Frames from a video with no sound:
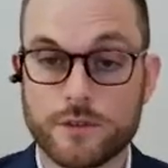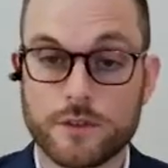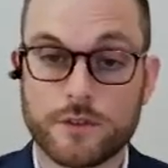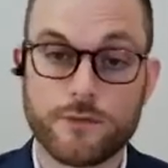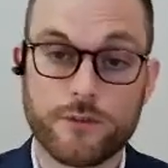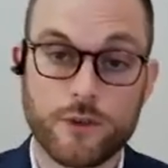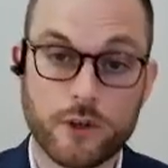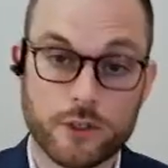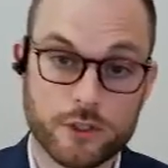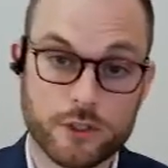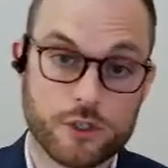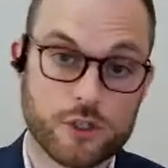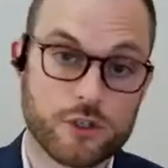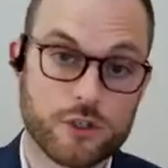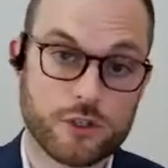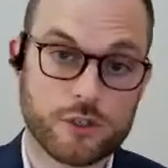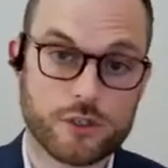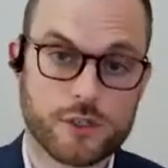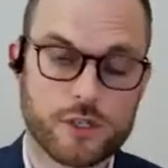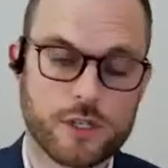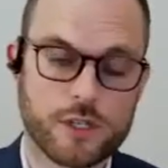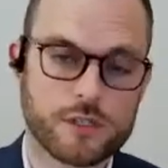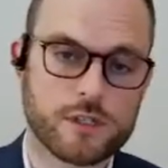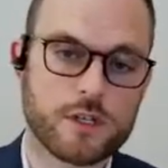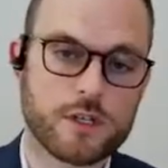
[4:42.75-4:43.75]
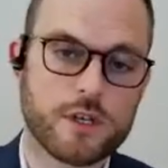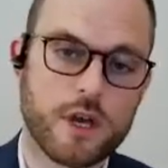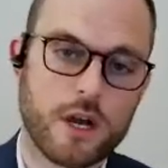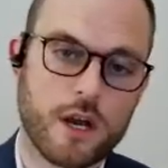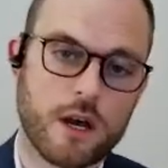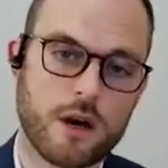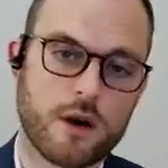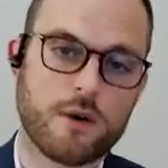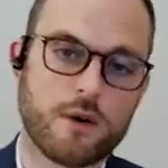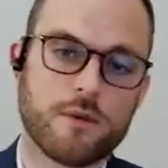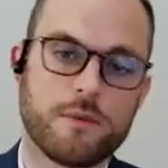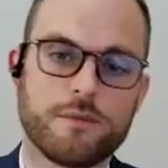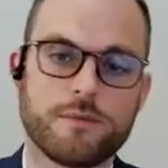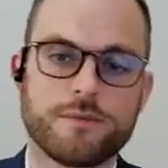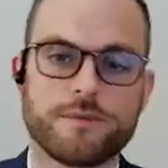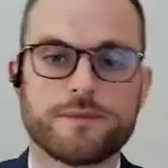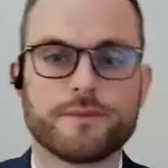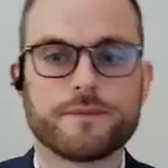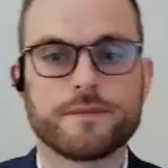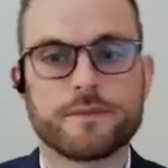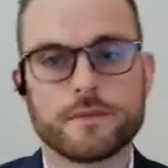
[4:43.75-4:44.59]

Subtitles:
Default insurer says no,